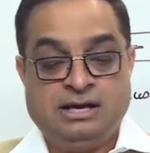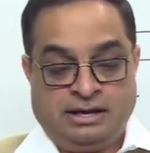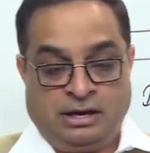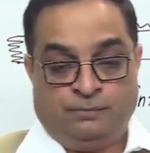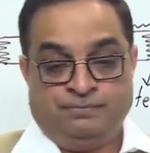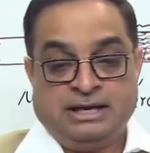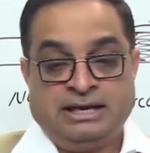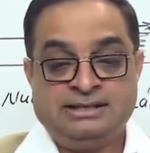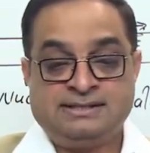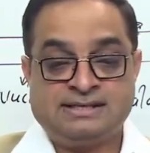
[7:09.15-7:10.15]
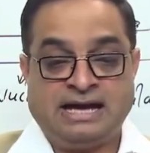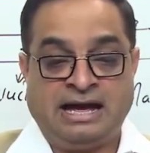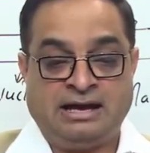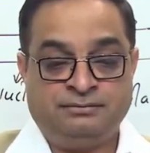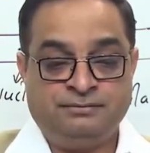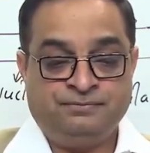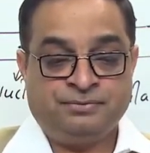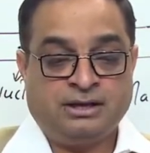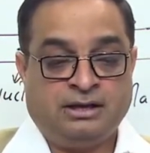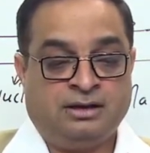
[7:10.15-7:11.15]
Now, let's have
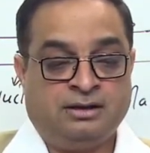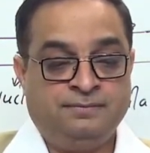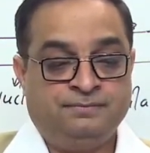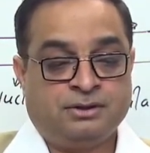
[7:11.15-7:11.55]
a